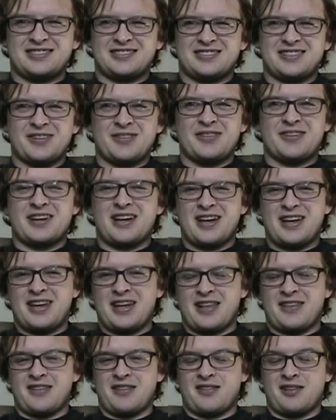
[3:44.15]
that was an
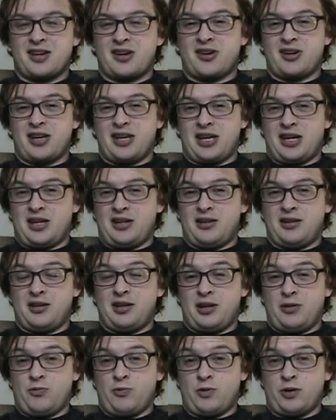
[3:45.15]
unnecessary hit.
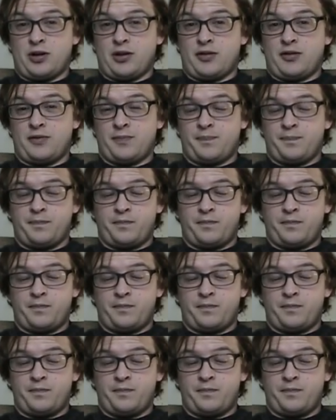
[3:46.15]
It was.